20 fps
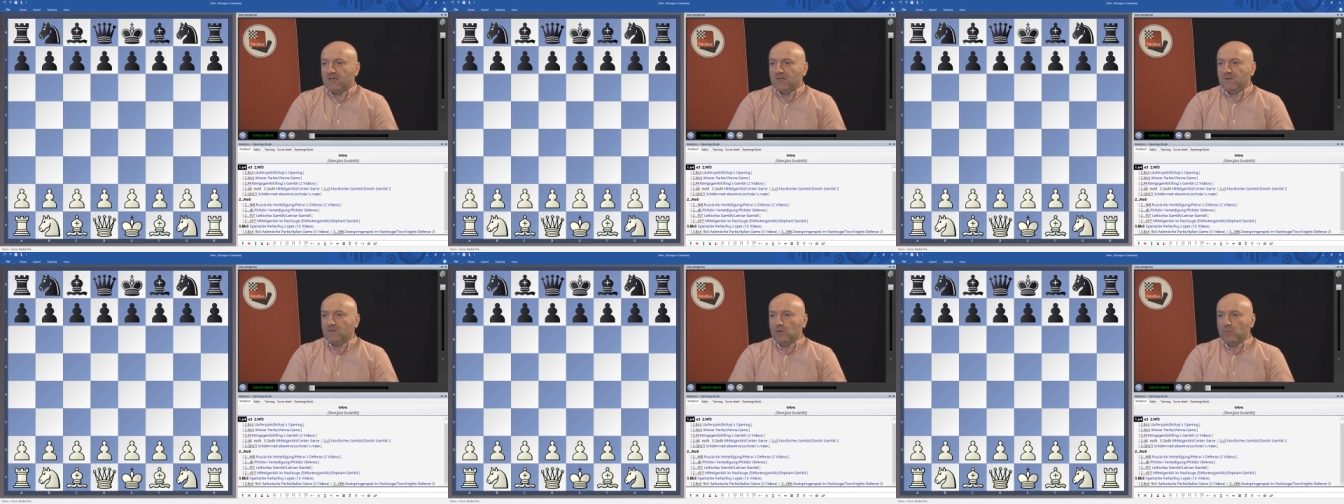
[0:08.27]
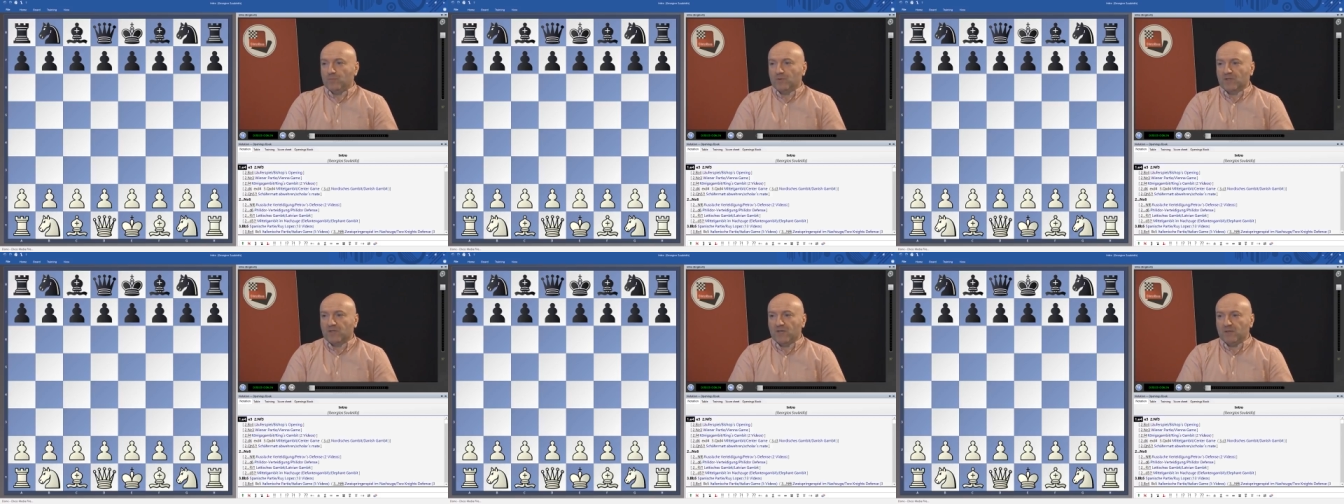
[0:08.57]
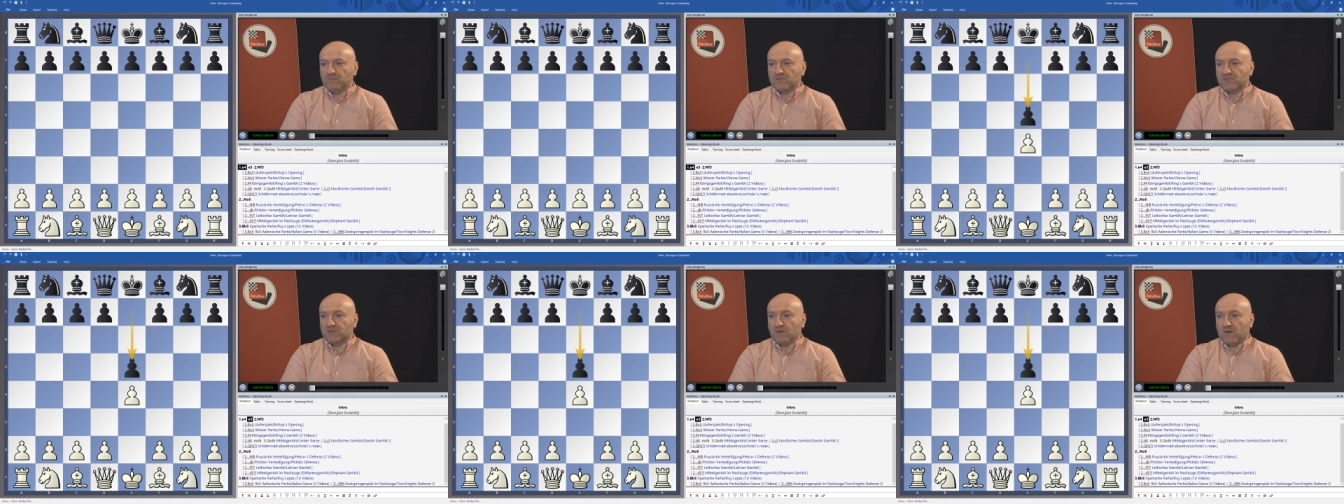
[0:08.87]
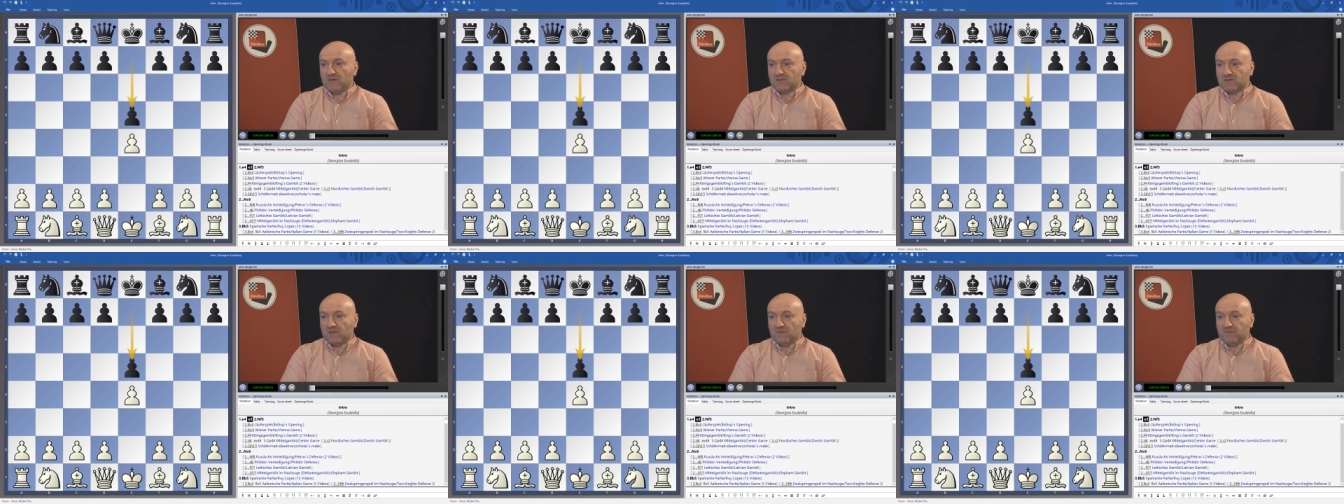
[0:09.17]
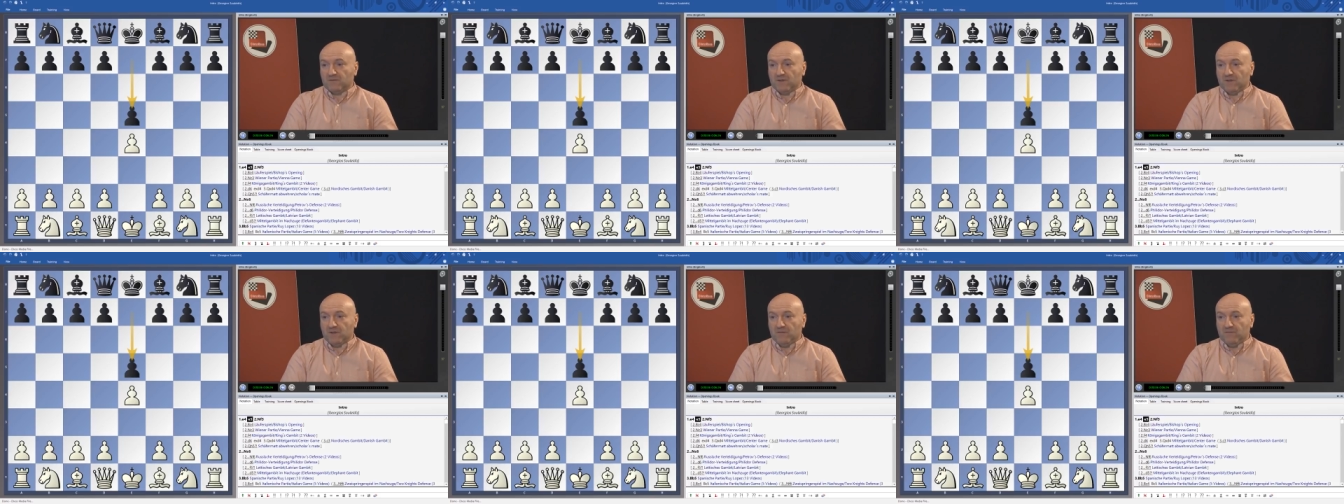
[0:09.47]
The open game starts
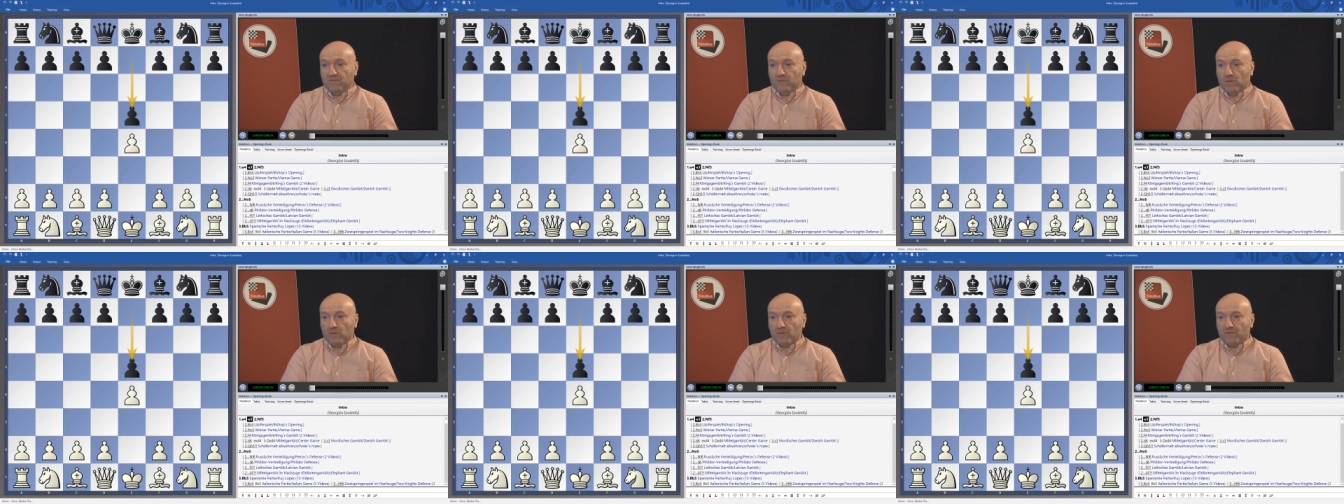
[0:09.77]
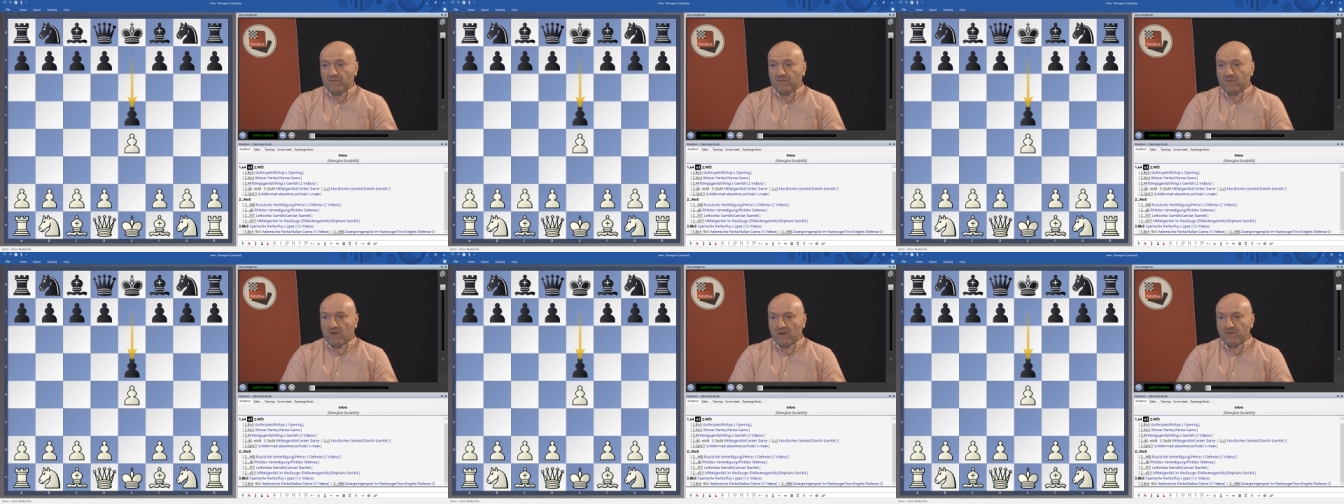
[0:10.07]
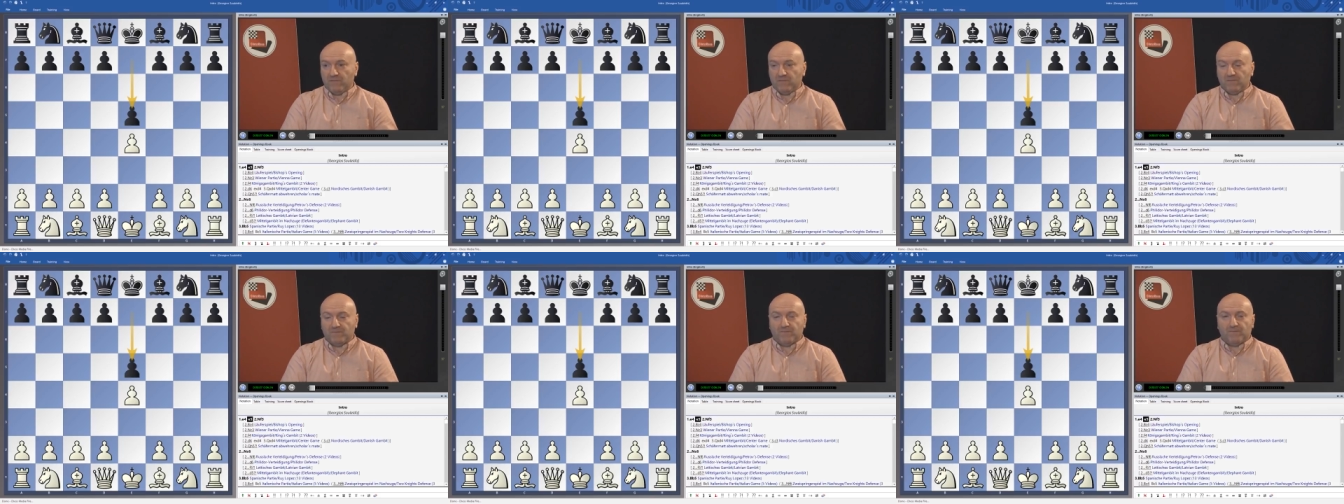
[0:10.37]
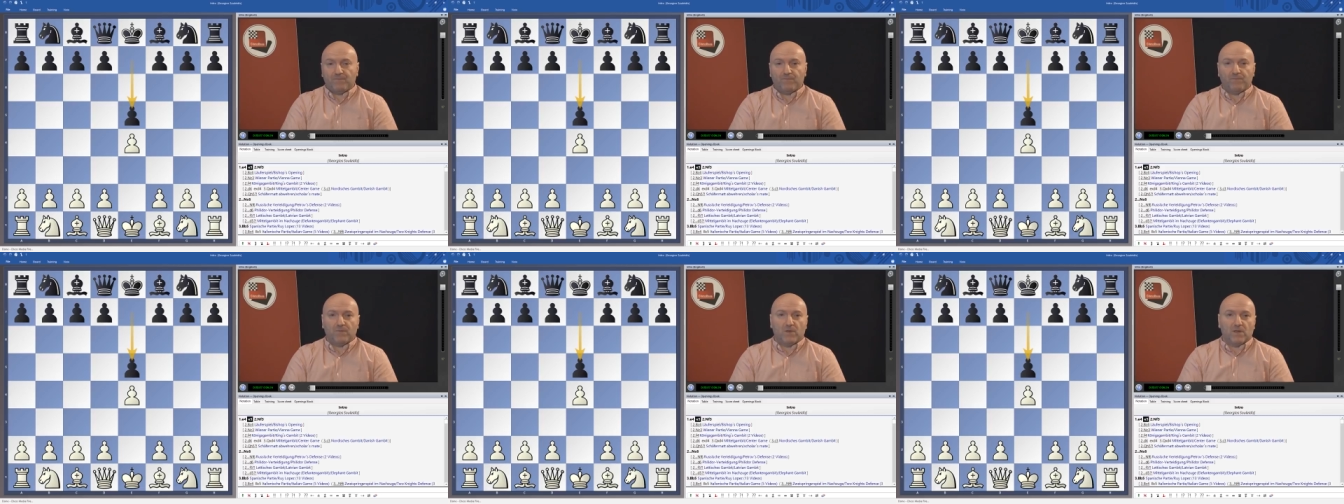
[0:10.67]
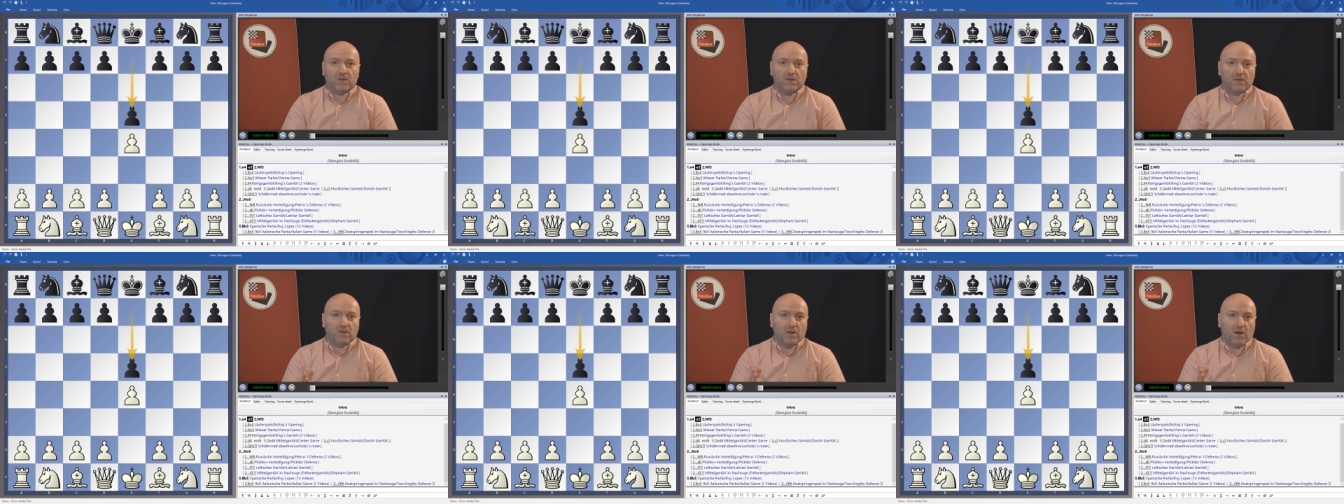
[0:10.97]
after e4, e5,
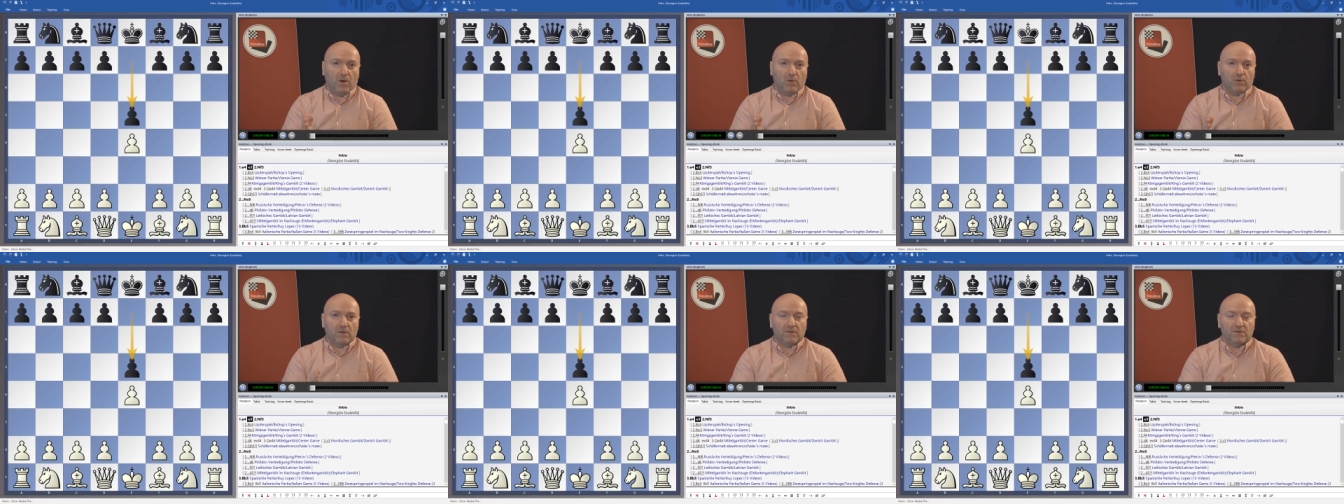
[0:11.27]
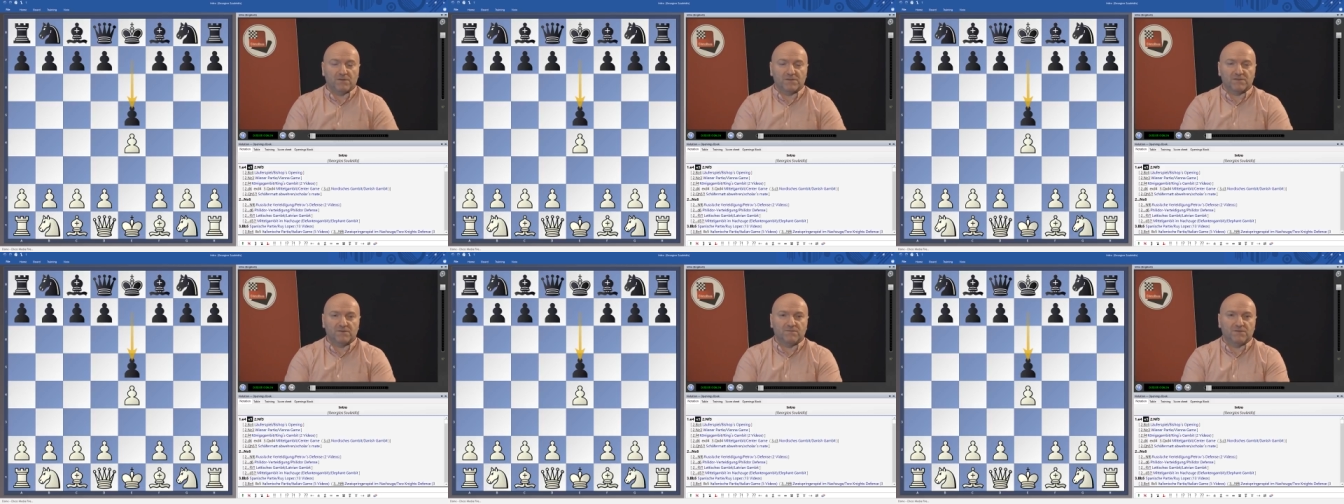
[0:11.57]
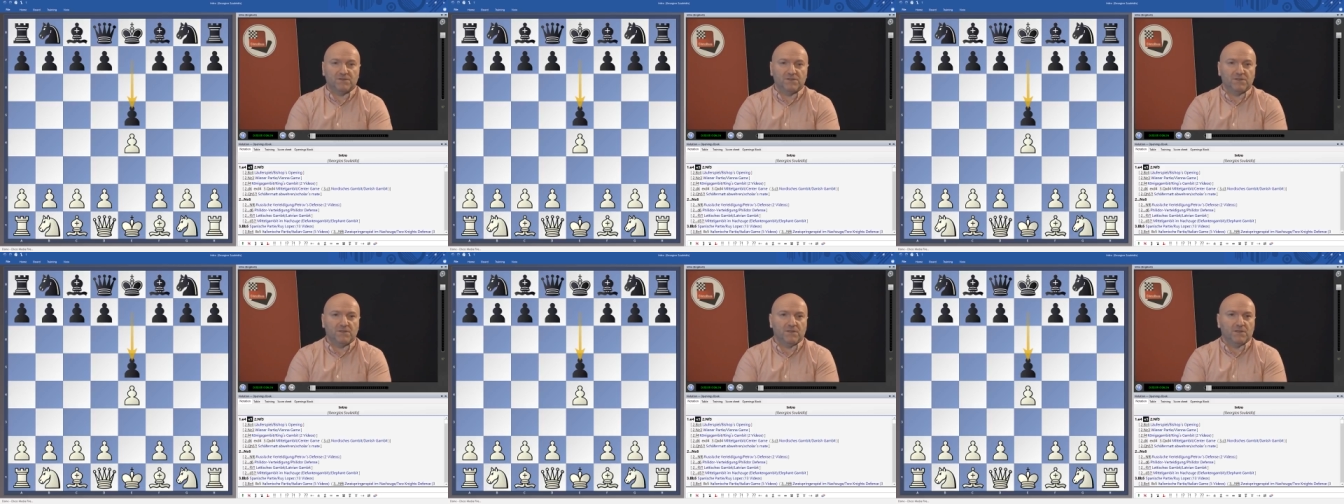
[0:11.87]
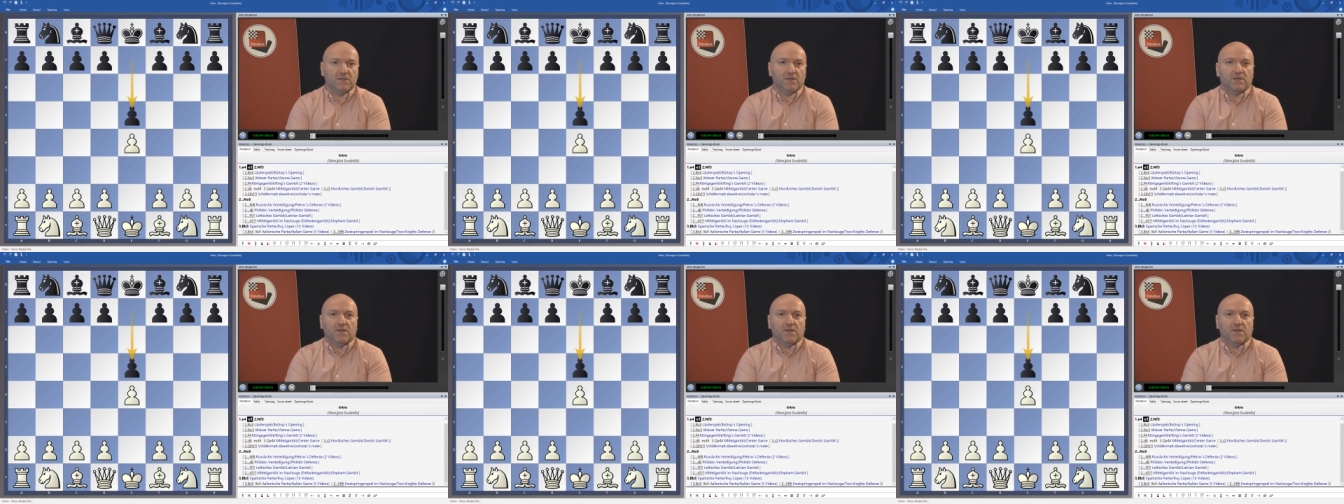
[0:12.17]
and now in this DVD